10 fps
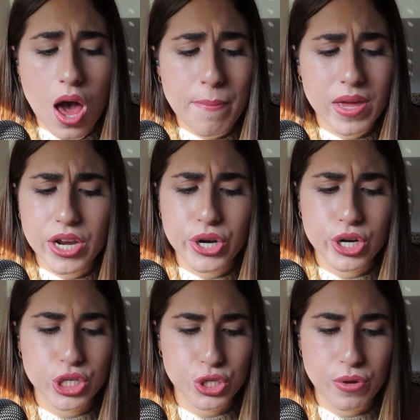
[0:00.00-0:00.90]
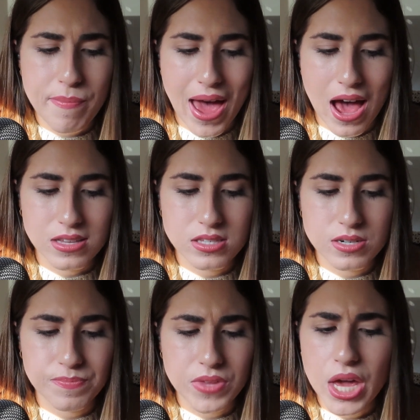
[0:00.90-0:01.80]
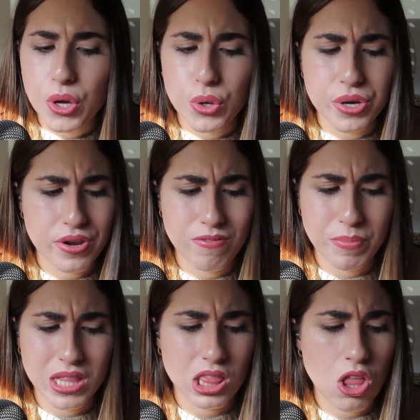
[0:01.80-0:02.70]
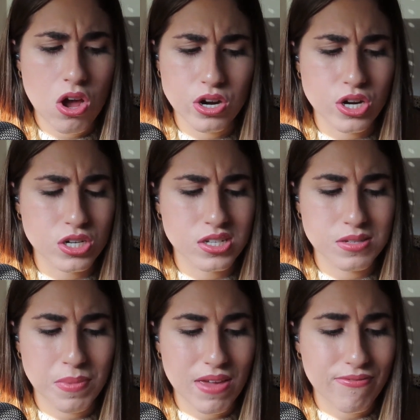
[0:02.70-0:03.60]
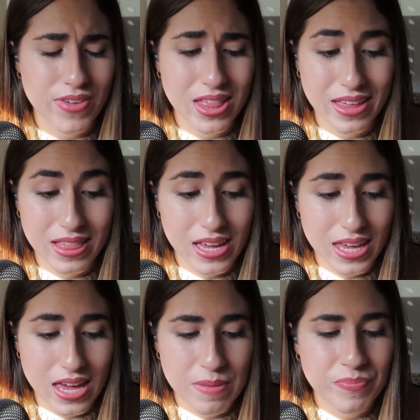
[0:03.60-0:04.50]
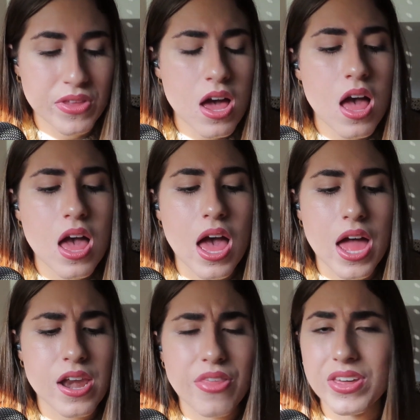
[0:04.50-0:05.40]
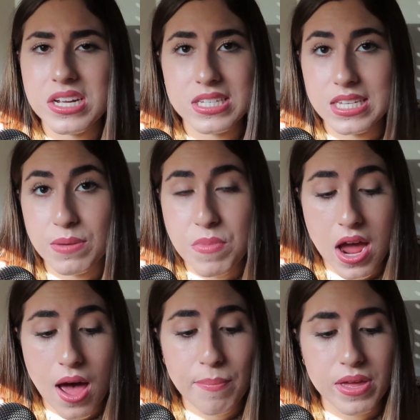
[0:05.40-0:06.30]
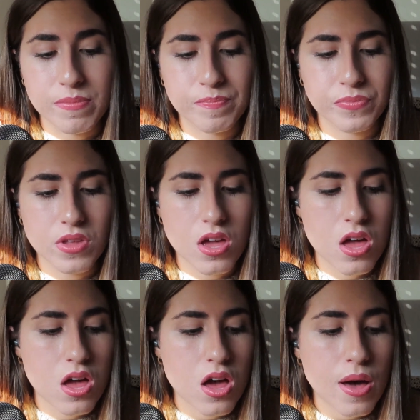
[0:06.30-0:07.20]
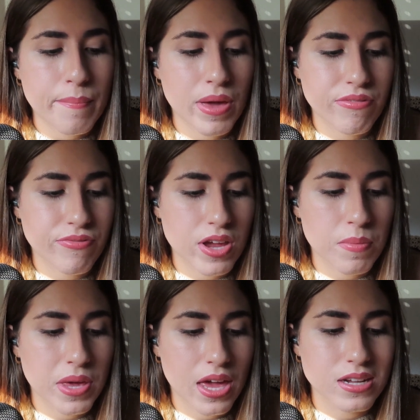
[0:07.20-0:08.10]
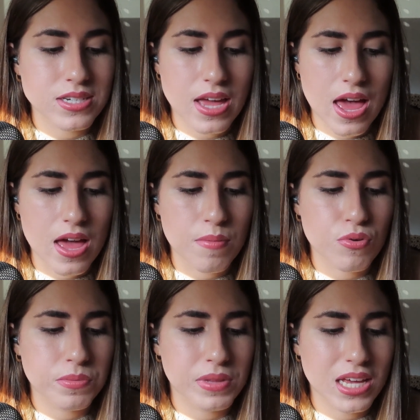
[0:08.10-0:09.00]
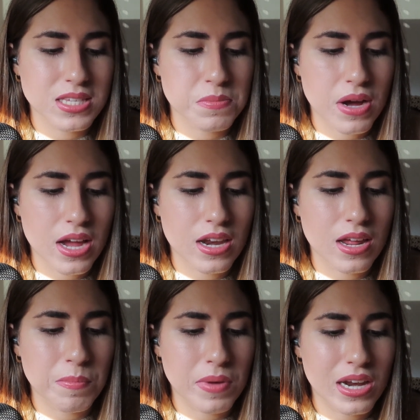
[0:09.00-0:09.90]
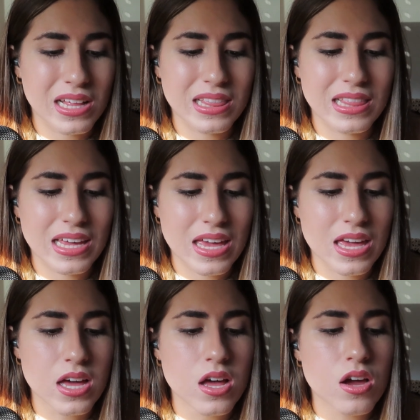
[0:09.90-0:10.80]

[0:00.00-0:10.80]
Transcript: A minute or 2 passed. It couldn't have been longer despite feeling like it, and nothing seemed to happen. My fear began to ebb, replaced by an admittedly